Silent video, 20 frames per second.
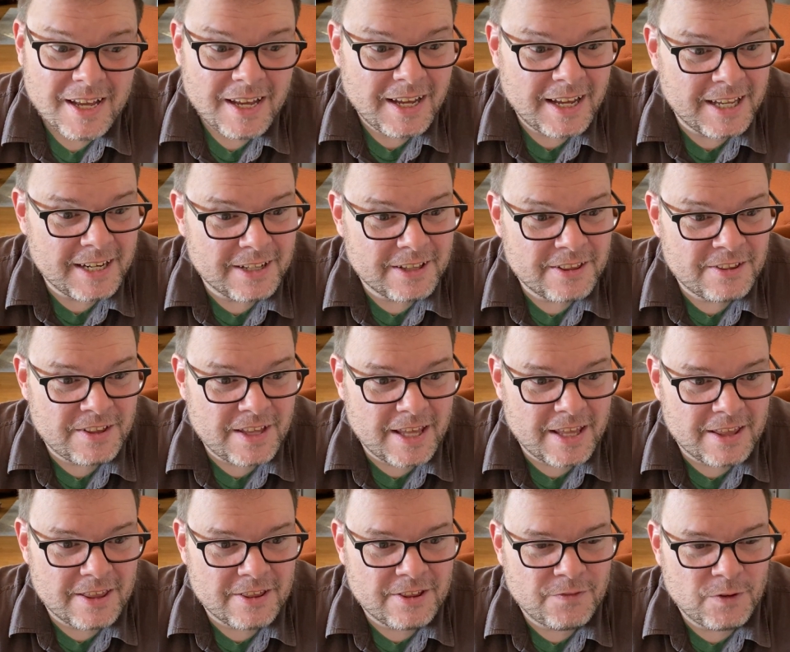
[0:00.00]
And it
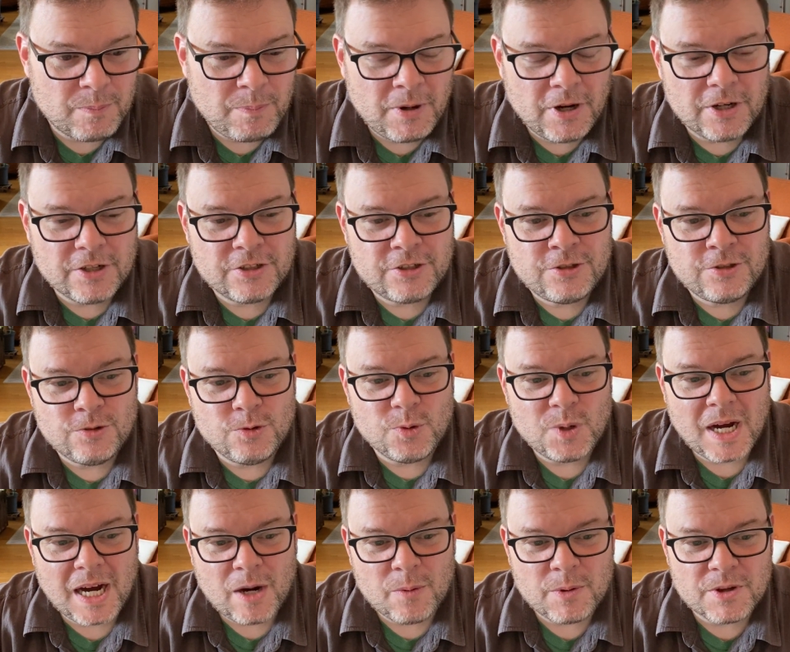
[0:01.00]
says for part 2,
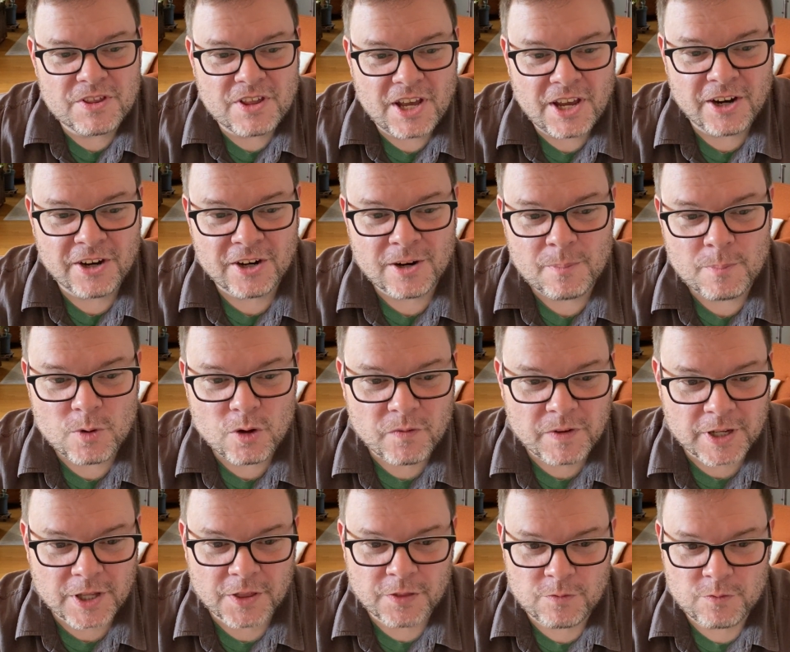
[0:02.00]
how is air
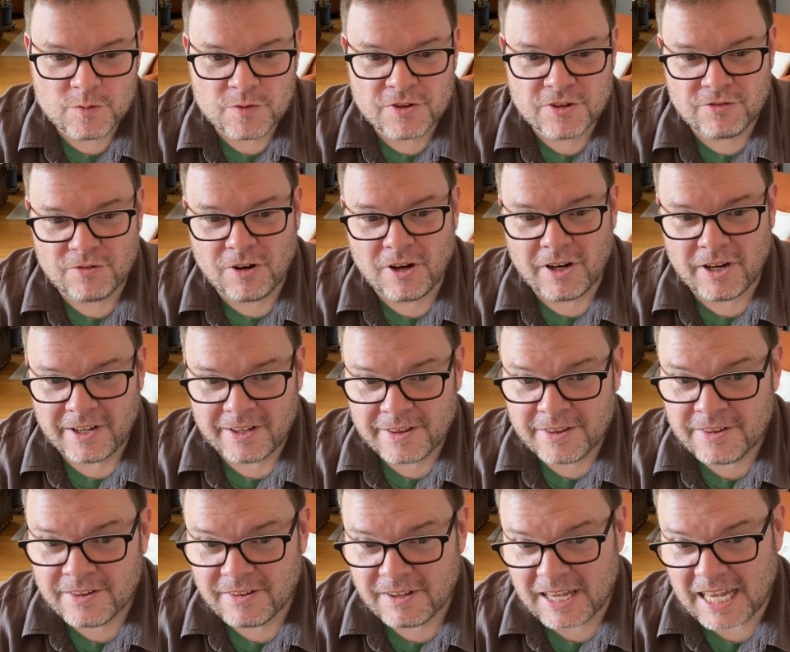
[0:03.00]
moving through
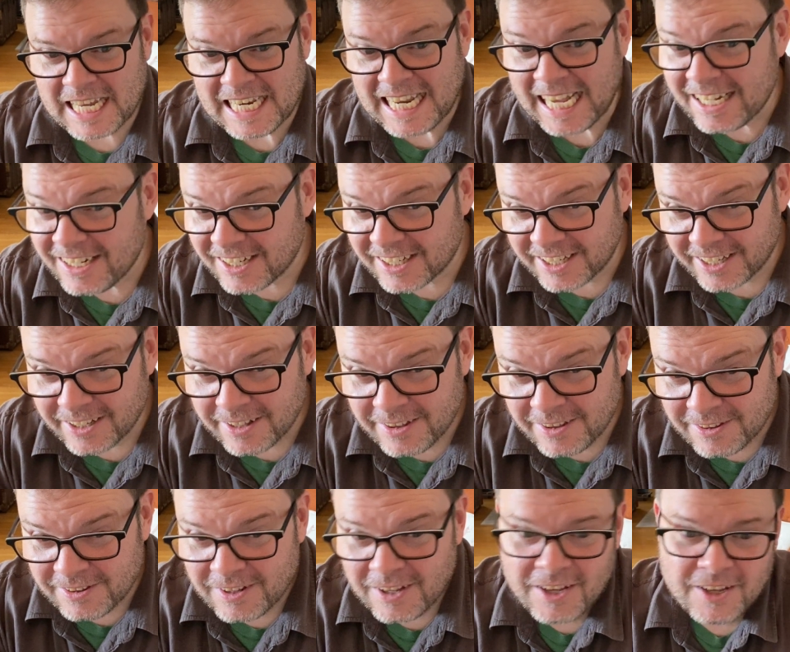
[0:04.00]
straws
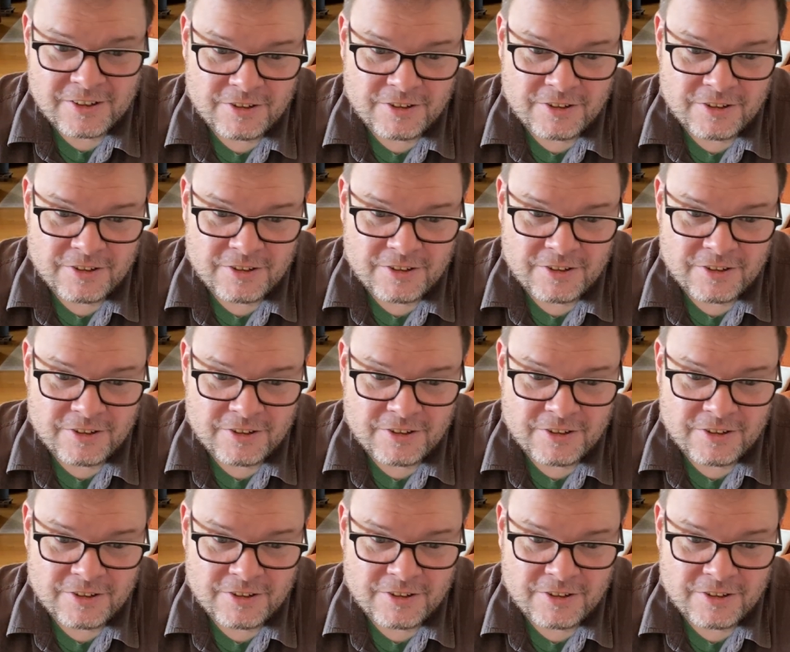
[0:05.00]
analogous